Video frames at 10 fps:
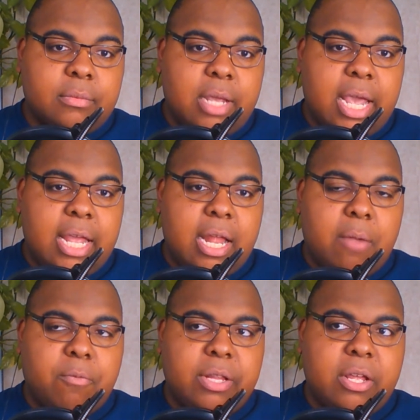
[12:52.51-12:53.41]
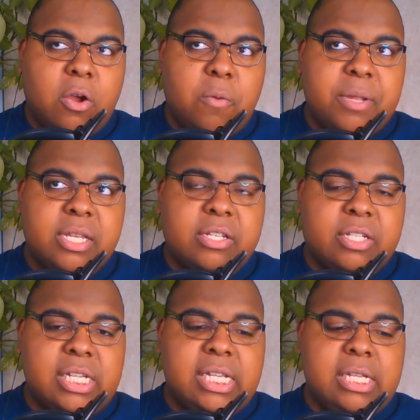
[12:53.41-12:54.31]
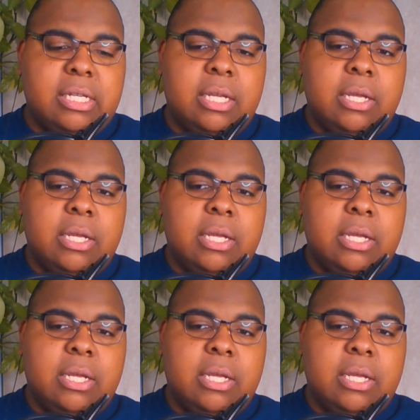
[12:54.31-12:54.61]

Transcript: And I'm really hoping to see